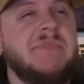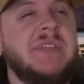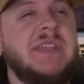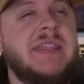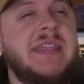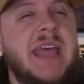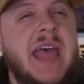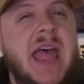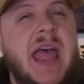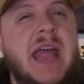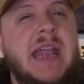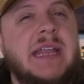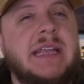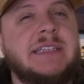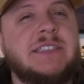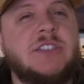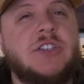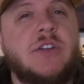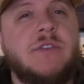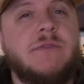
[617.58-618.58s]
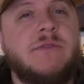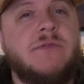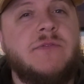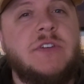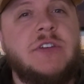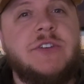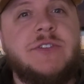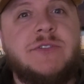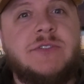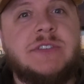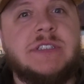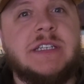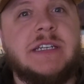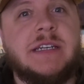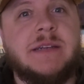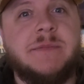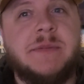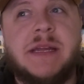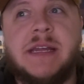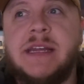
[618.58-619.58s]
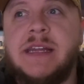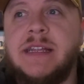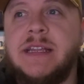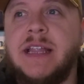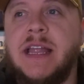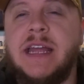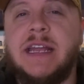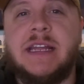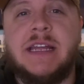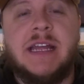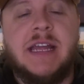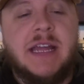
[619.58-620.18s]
That is confusing, man. Like,